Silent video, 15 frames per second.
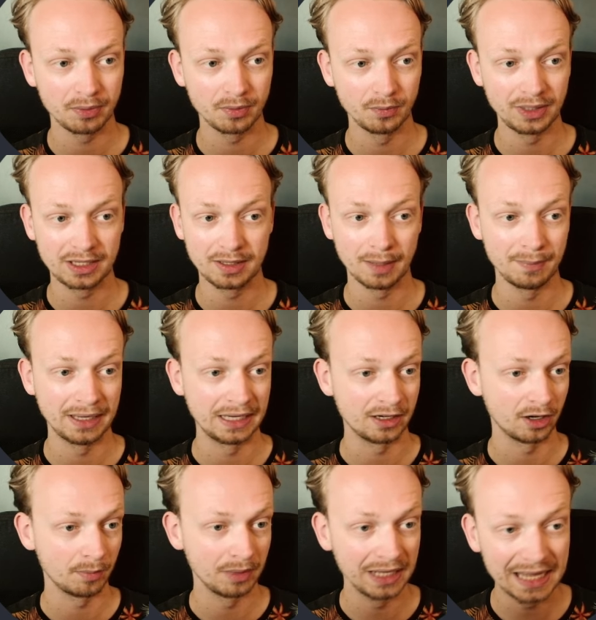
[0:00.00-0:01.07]
we can make
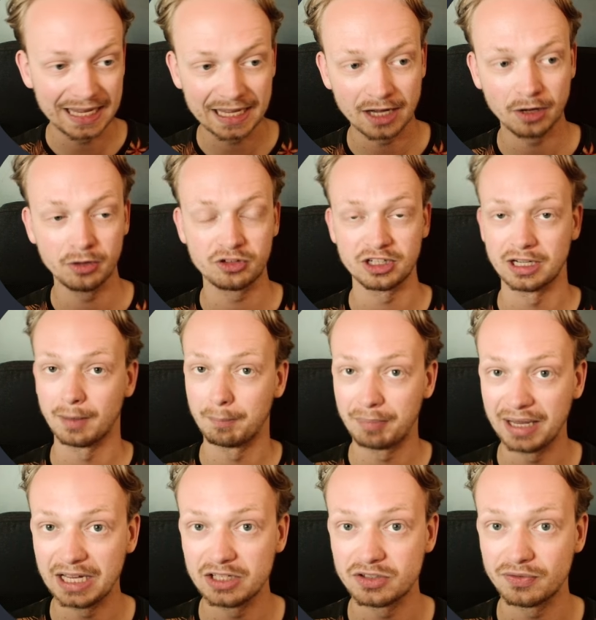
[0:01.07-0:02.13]
our layout and our
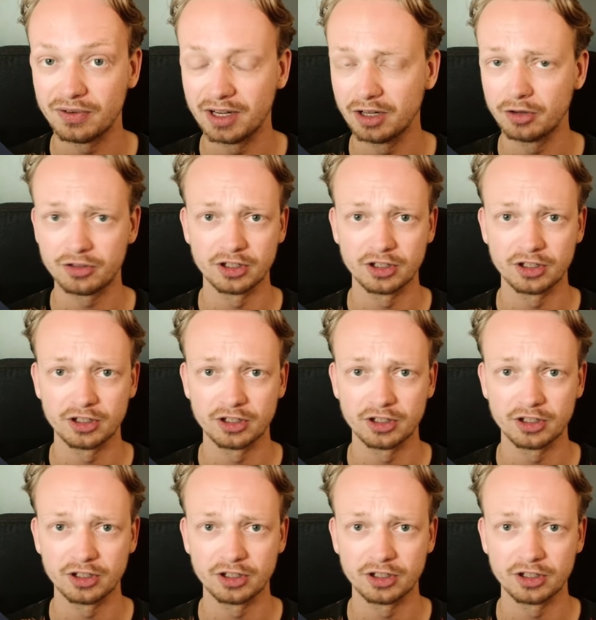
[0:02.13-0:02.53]
page files.